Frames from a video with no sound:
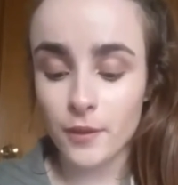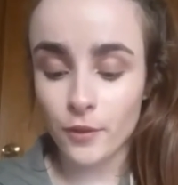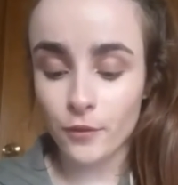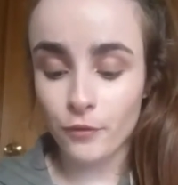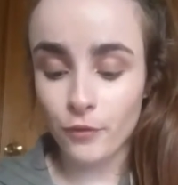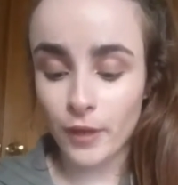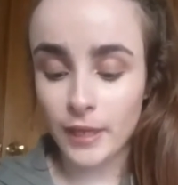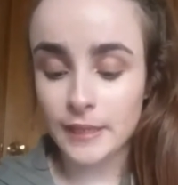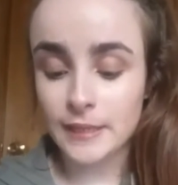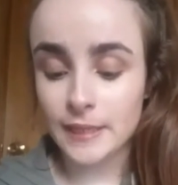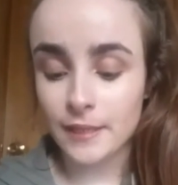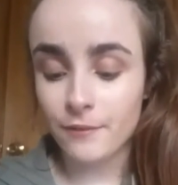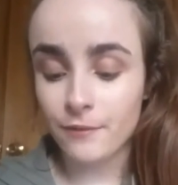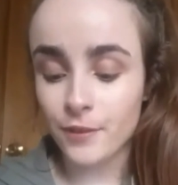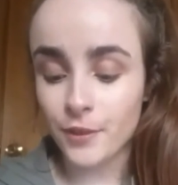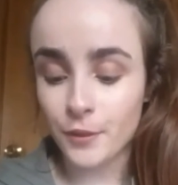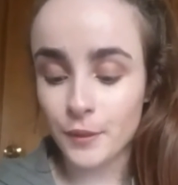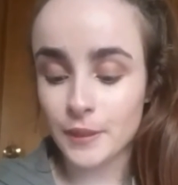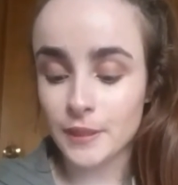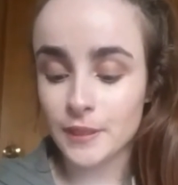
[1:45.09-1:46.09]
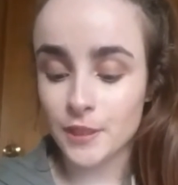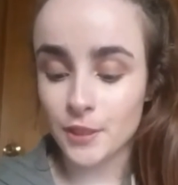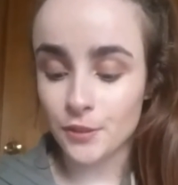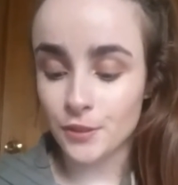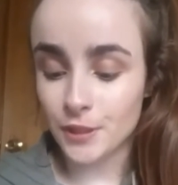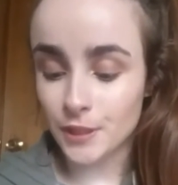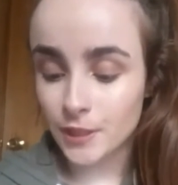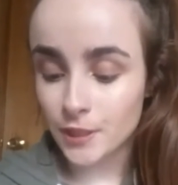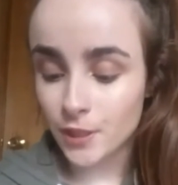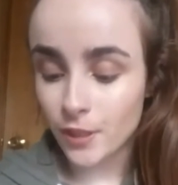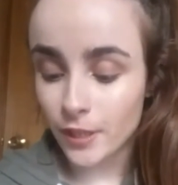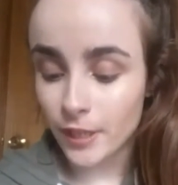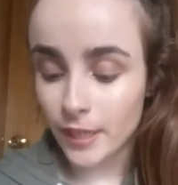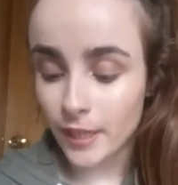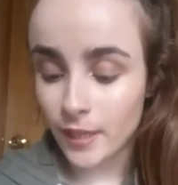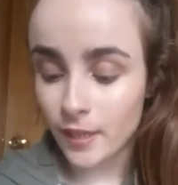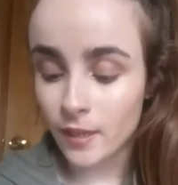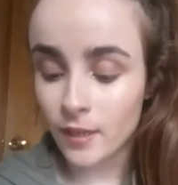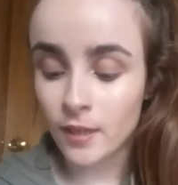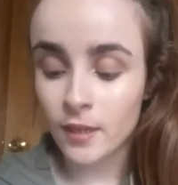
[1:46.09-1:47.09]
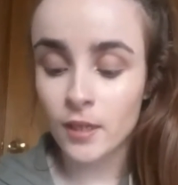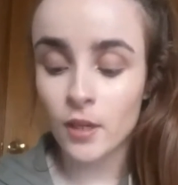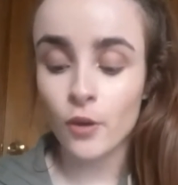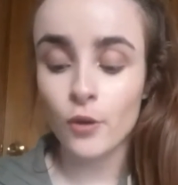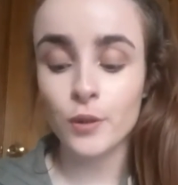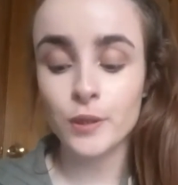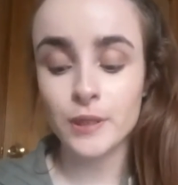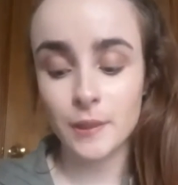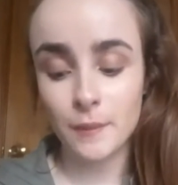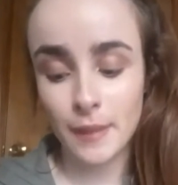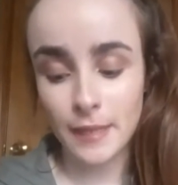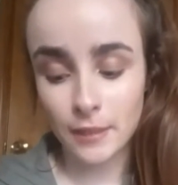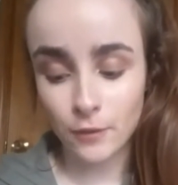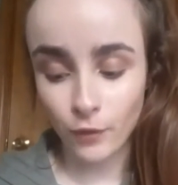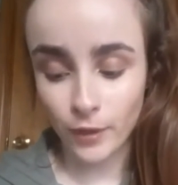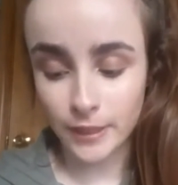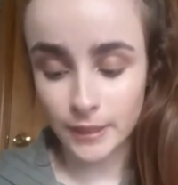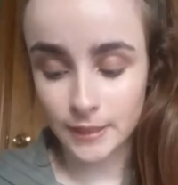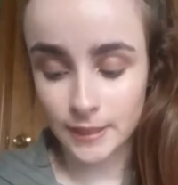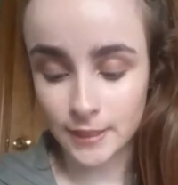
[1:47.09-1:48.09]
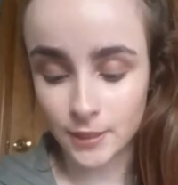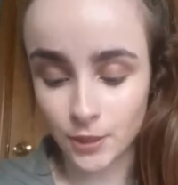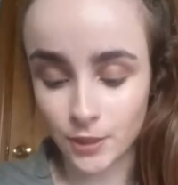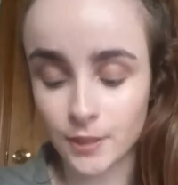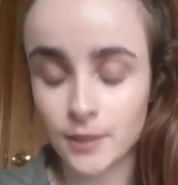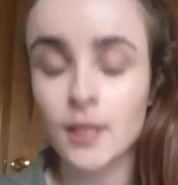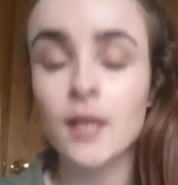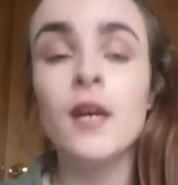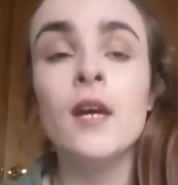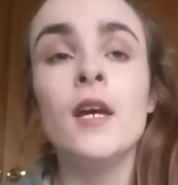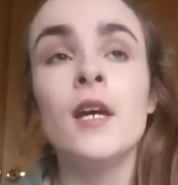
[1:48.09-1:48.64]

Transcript: your friends influence you to study or to make the right decisions.